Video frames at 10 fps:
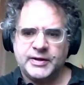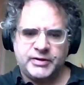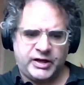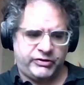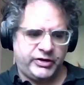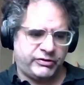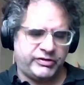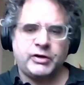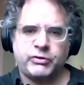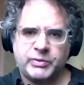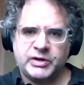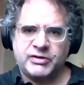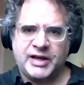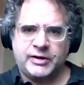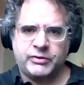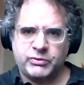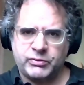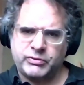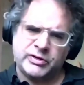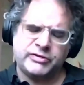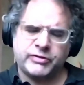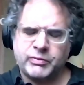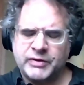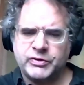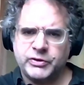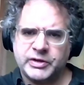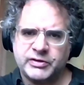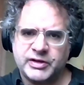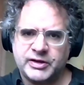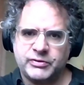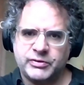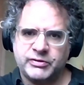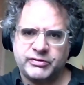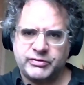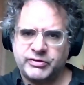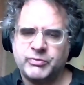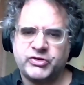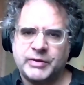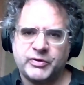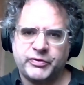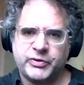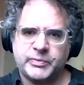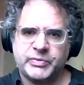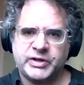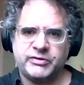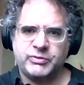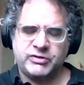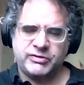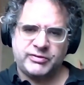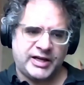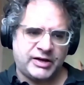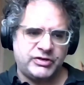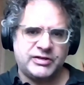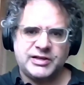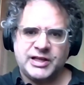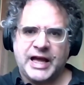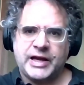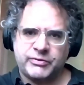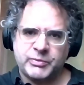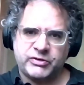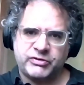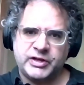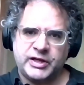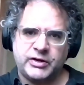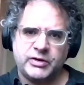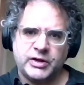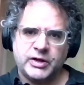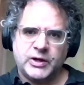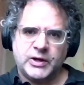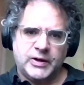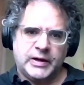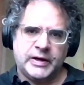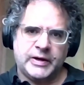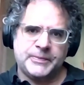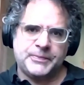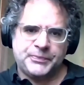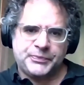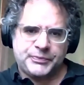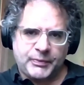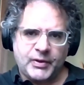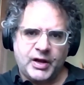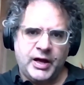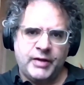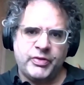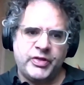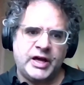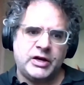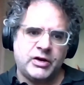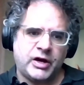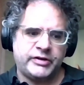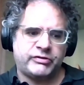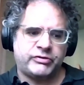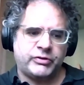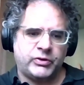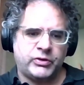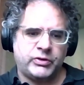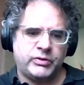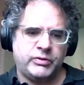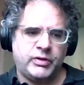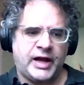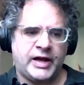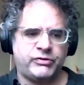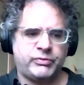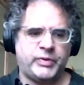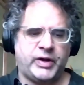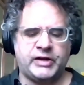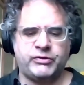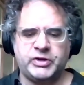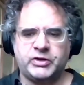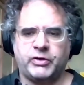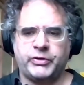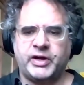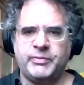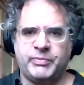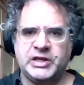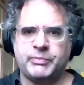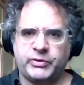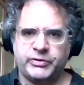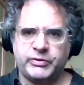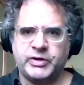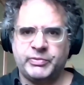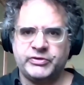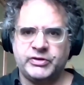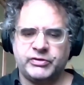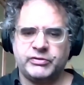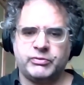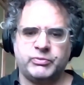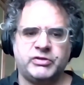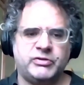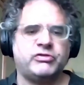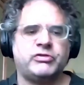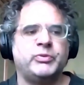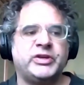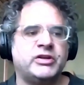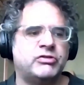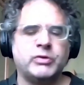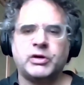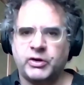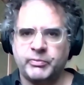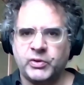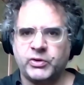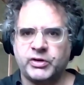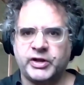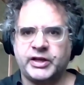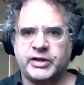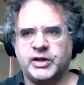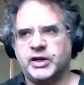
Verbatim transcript: and actually our sales went down or at least our revenue went down in some shape or form because we just actually didn't get as much done um, and then I saw as as we got the right people in the right positions, we just we could do a lot more. Like,